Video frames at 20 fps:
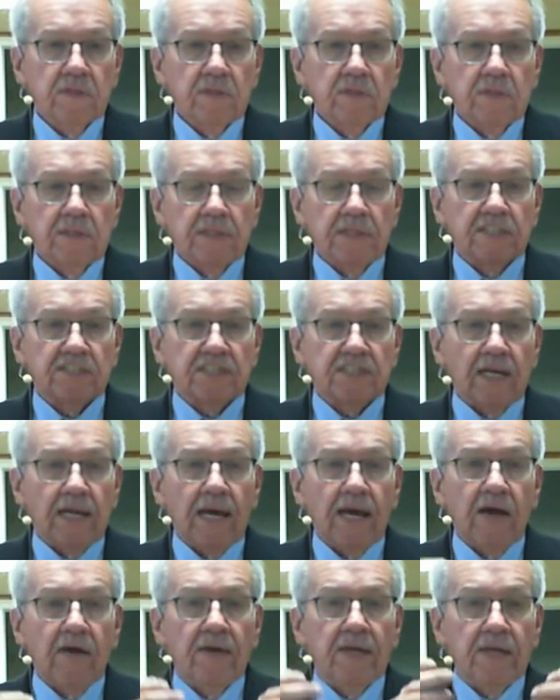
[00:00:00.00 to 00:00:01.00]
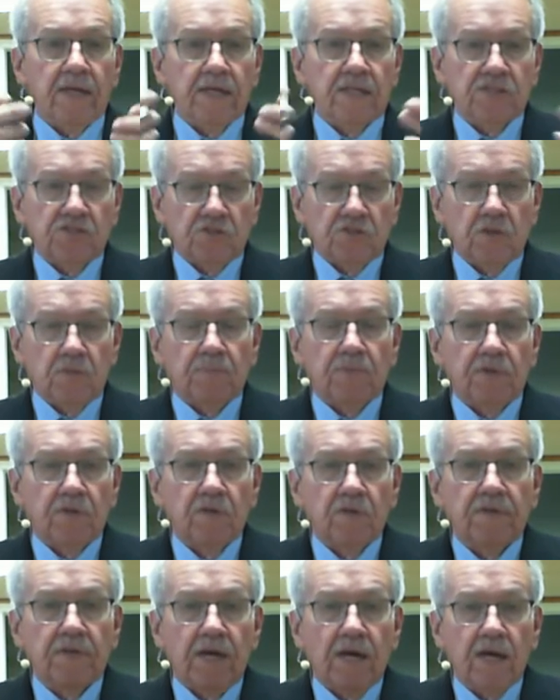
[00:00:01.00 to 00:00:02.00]
And it's allowing us to
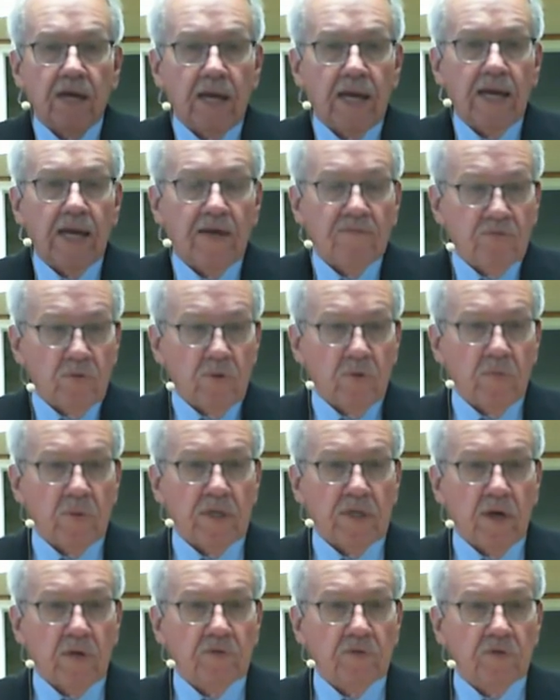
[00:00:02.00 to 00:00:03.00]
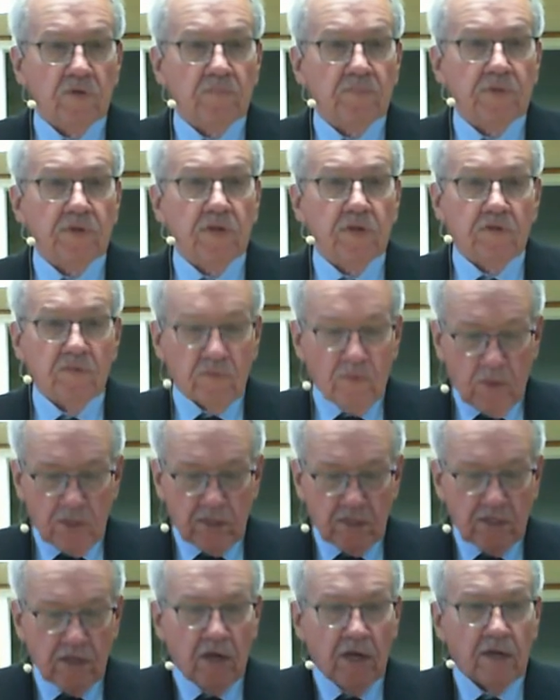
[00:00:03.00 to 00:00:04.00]
approve in our life what we ought to approve,
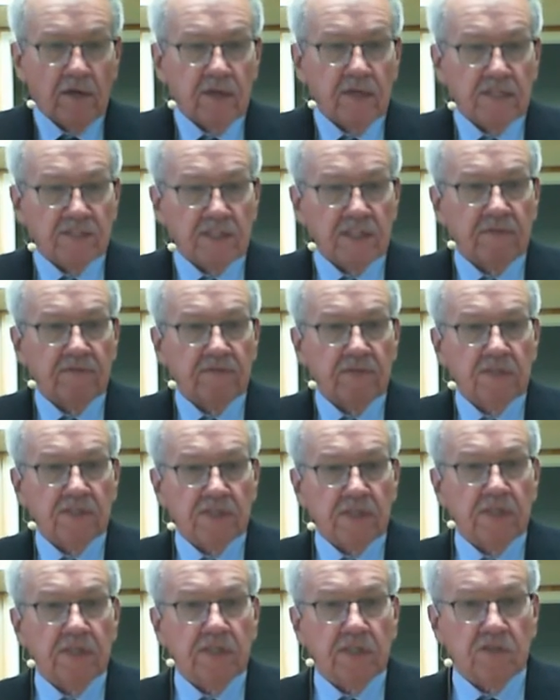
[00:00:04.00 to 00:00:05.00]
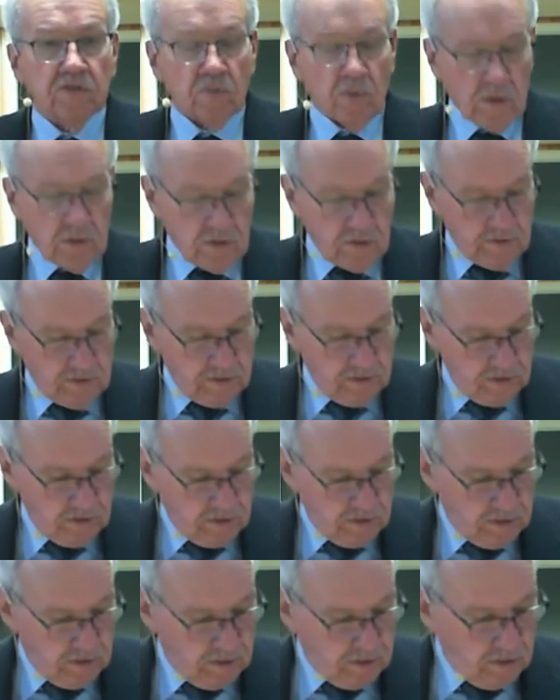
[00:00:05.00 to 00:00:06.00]
what God has given us in his word.
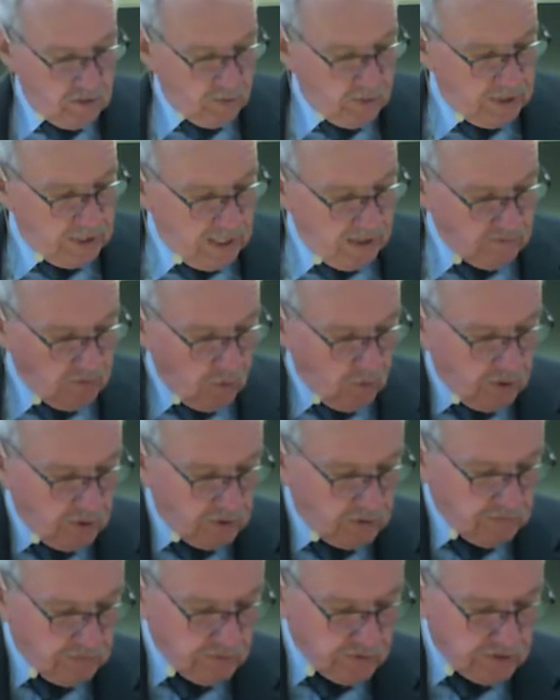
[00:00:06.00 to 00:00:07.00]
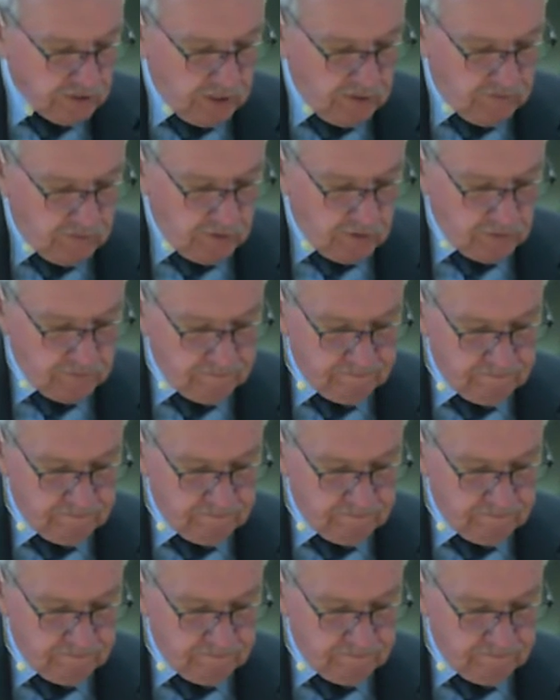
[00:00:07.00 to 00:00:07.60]
We have a wonderful Savior.